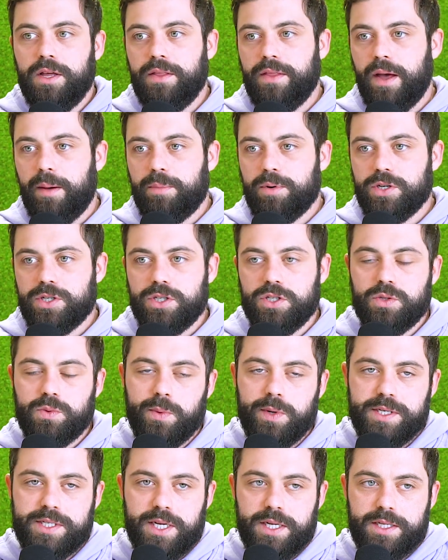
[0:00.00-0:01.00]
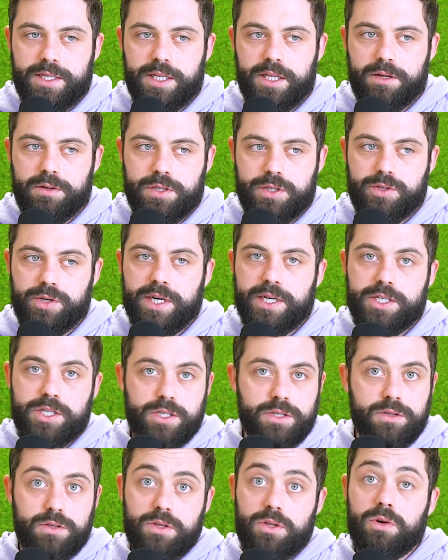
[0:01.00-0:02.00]
that person's worse at dealing with
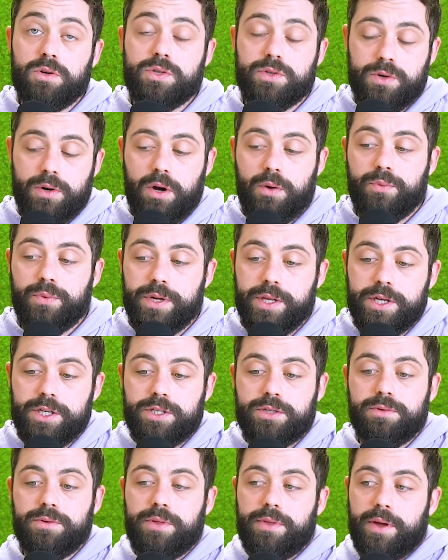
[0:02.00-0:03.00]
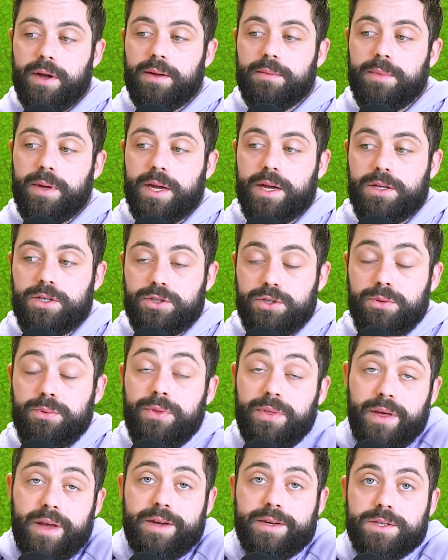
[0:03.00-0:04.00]
stress, those are all really true
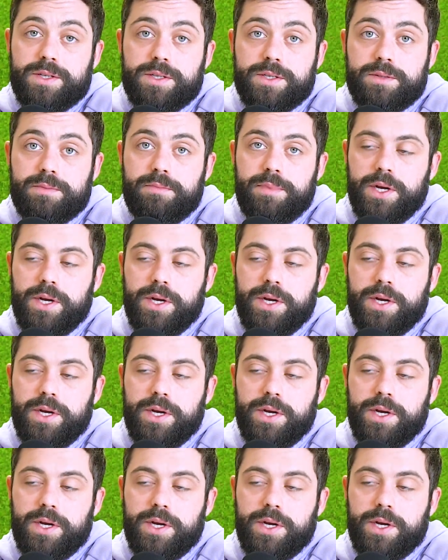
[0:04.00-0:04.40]
things,